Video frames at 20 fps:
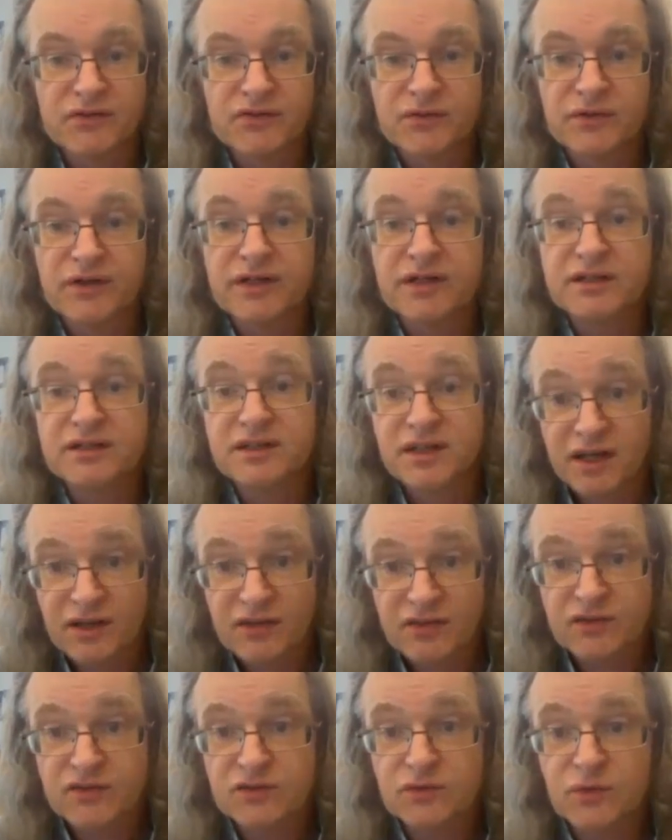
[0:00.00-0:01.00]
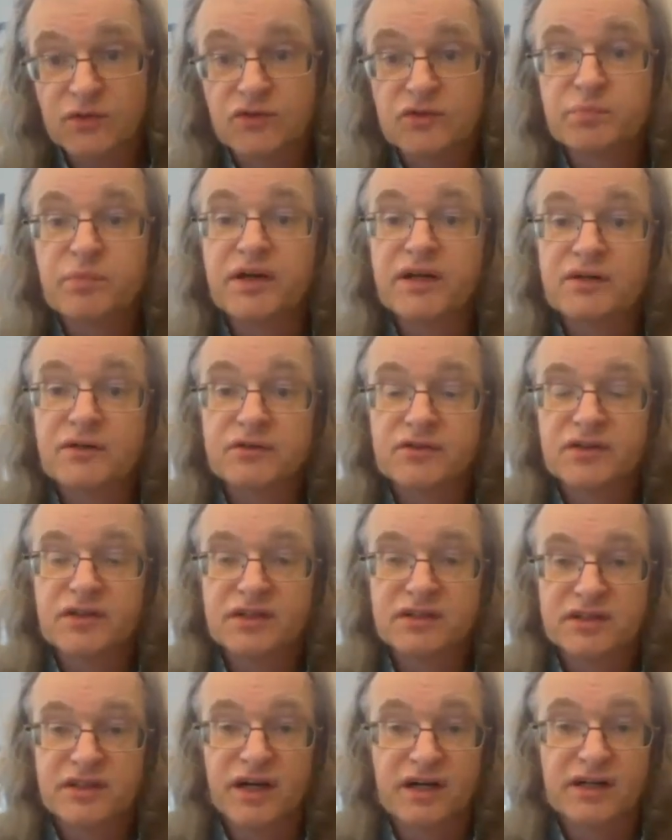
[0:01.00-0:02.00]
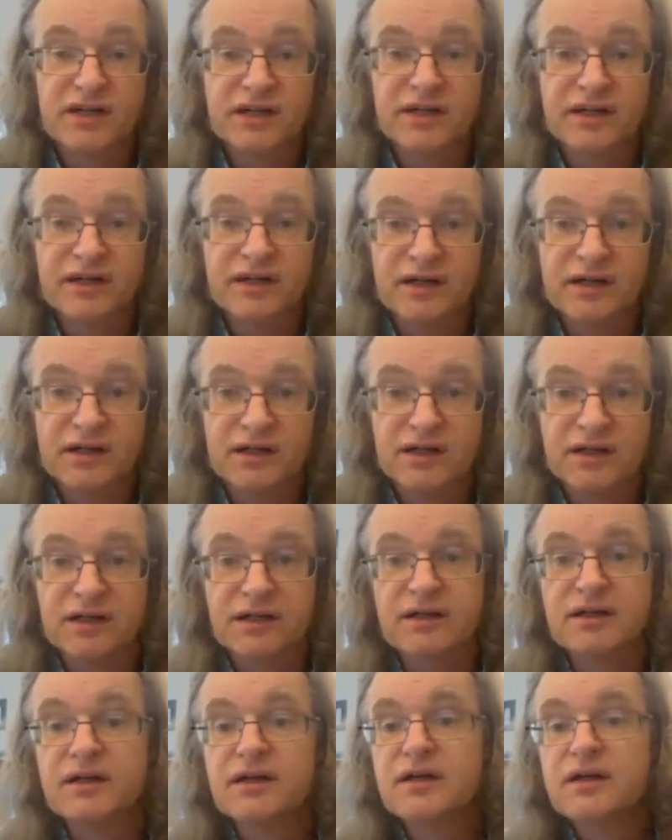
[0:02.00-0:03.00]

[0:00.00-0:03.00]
So I can take the students back to the Kentucky uh,